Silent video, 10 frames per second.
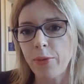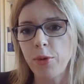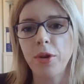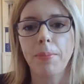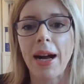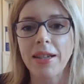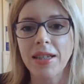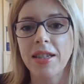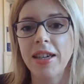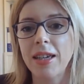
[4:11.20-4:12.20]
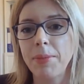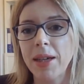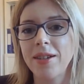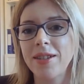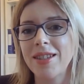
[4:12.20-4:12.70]
full capacity,
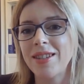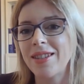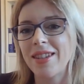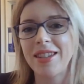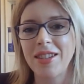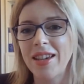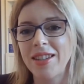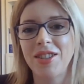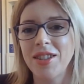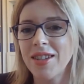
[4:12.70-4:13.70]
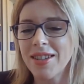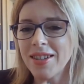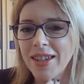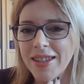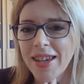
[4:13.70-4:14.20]
because it just
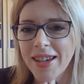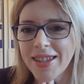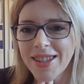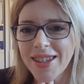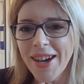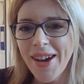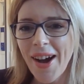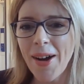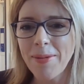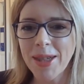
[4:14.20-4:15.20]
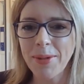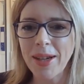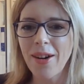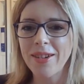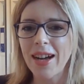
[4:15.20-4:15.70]
doesn't exist. So we
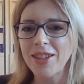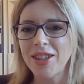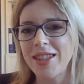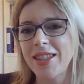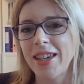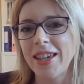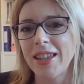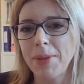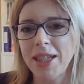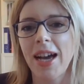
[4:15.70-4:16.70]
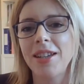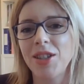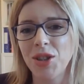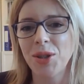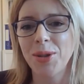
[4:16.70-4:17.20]
can't actually see the
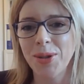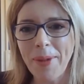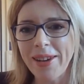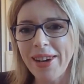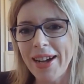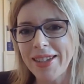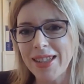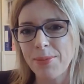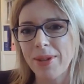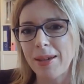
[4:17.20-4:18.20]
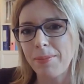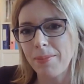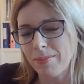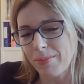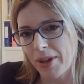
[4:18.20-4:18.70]
potential unless we
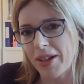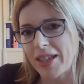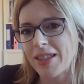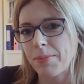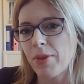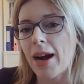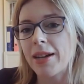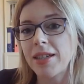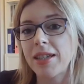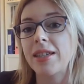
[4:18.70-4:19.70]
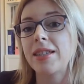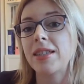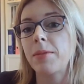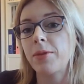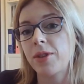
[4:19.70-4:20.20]
put into practice
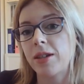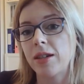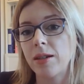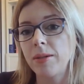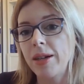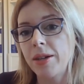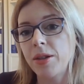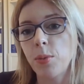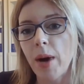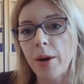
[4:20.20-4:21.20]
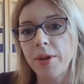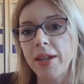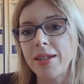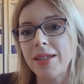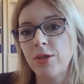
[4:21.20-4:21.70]
some of the
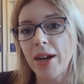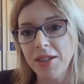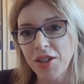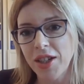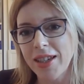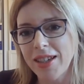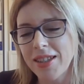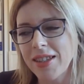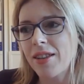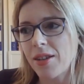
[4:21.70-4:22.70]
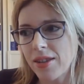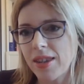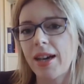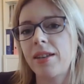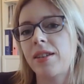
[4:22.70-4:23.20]
wellness strategies that
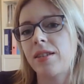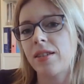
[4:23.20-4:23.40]
then